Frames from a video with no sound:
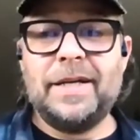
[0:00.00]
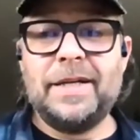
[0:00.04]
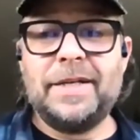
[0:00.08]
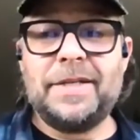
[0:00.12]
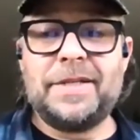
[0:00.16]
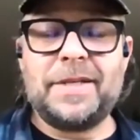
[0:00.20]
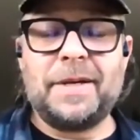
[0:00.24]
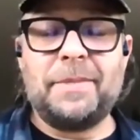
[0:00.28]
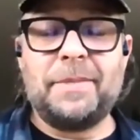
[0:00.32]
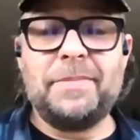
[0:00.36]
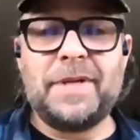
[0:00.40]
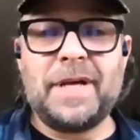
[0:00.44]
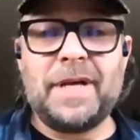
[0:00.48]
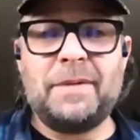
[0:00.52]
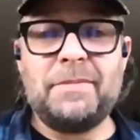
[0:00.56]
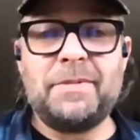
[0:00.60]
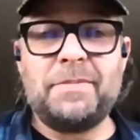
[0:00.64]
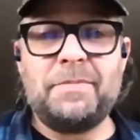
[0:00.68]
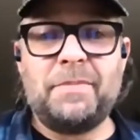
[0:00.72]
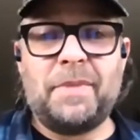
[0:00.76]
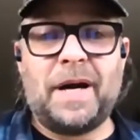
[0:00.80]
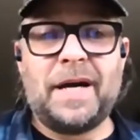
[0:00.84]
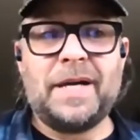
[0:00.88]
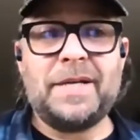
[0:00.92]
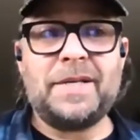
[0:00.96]

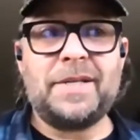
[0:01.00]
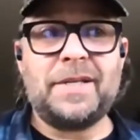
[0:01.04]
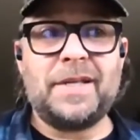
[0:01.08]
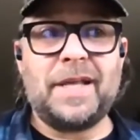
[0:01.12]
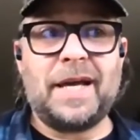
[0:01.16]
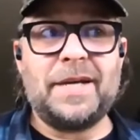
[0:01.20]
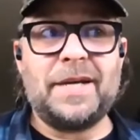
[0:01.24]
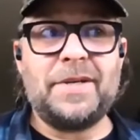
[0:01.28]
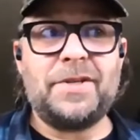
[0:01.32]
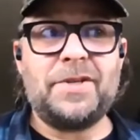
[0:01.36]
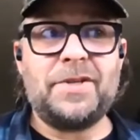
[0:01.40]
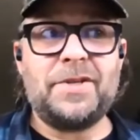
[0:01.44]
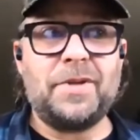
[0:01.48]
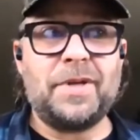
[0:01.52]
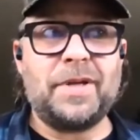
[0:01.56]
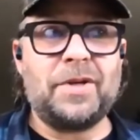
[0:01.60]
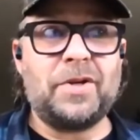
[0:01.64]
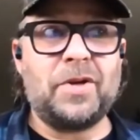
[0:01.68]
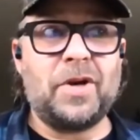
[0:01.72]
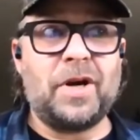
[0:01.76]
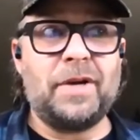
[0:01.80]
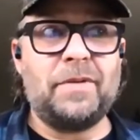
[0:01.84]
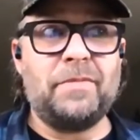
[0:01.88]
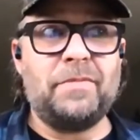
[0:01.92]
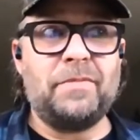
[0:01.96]
sometimes my slicer
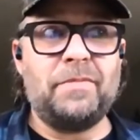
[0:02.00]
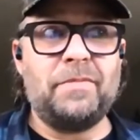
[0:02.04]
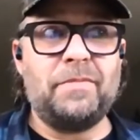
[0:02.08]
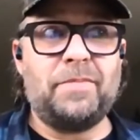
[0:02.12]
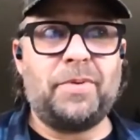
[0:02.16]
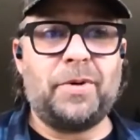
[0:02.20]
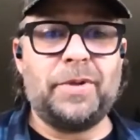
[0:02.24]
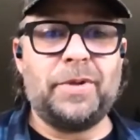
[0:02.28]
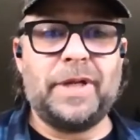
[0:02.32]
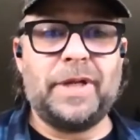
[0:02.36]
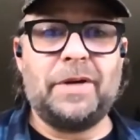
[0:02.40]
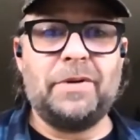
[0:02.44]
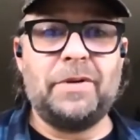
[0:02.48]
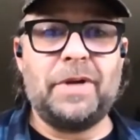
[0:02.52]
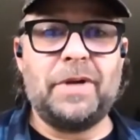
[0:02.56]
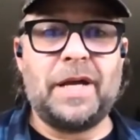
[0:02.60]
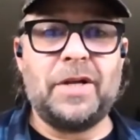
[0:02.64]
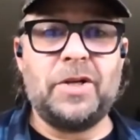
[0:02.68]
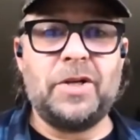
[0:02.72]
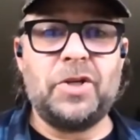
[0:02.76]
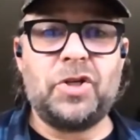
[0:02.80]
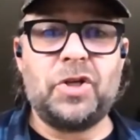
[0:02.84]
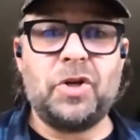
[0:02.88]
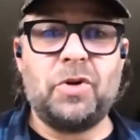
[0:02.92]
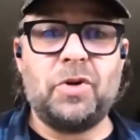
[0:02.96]
that got pulled out
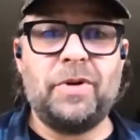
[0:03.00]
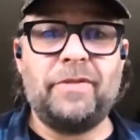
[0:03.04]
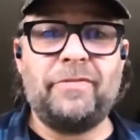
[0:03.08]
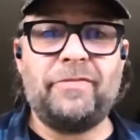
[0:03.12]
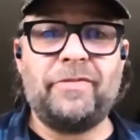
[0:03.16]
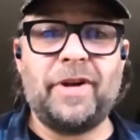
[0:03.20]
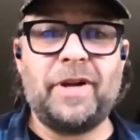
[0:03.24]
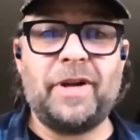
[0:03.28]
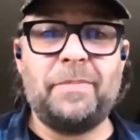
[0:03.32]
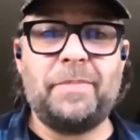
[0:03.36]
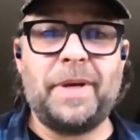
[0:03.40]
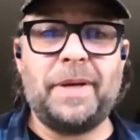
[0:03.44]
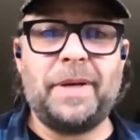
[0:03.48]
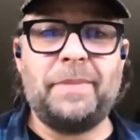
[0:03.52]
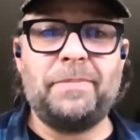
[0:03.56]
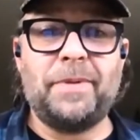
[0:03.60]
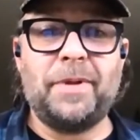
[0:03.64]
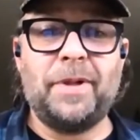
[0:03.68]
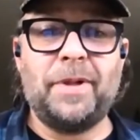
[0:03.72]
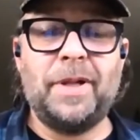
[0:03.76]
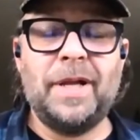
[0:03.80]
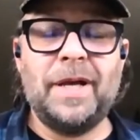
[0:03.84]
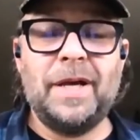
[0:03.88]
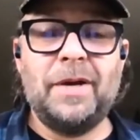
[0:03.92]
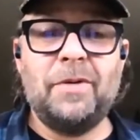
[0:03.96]
and shown in front of
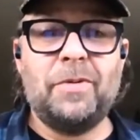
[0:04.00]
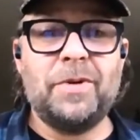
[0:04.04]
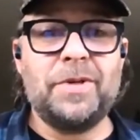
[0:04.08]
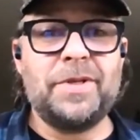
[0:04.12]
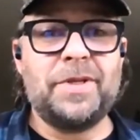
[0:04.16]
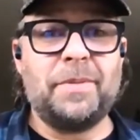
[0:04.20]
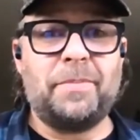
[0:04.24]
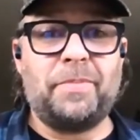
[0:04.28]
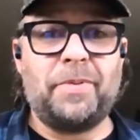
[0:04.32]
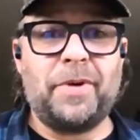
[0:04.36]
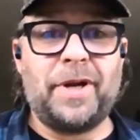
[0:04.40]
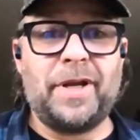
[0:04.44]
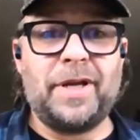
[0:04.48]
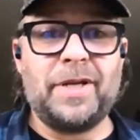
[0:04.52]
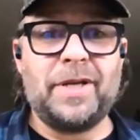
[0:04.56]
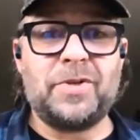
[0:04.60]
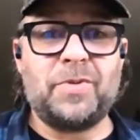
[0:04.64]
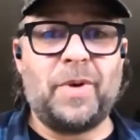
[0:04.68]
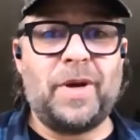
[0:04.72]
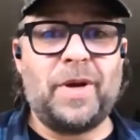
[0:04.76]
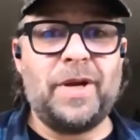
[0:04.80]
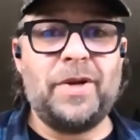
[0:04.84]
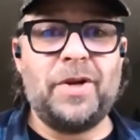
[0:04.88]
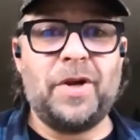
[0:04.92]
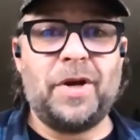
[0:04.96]
people was the
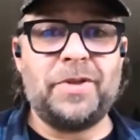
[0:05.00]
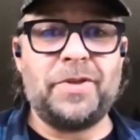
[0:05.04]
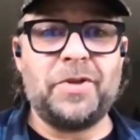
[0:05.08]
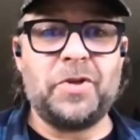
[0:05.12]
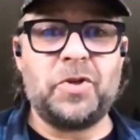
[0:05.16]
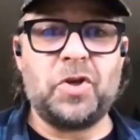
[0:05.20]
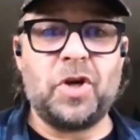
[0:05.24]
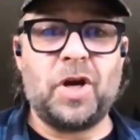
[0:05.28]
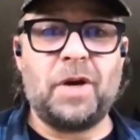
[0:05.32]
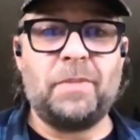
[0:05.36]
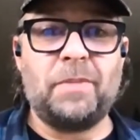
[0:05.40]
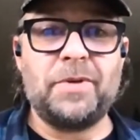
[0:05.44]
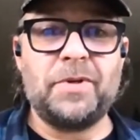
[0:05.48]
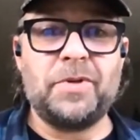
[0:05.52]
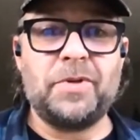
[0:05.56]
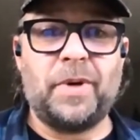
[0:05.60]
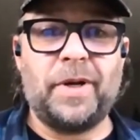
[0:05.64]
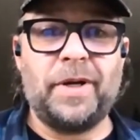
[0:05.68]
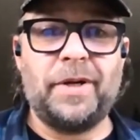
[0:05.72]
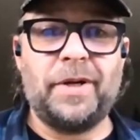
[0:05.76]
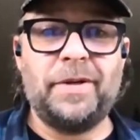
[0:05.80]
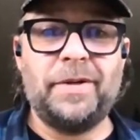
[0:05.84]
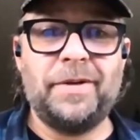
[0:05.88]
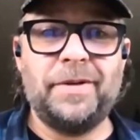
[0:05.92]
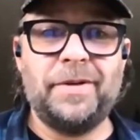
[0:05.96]
prettiest one, not the sharpest
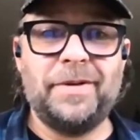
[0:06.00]
one.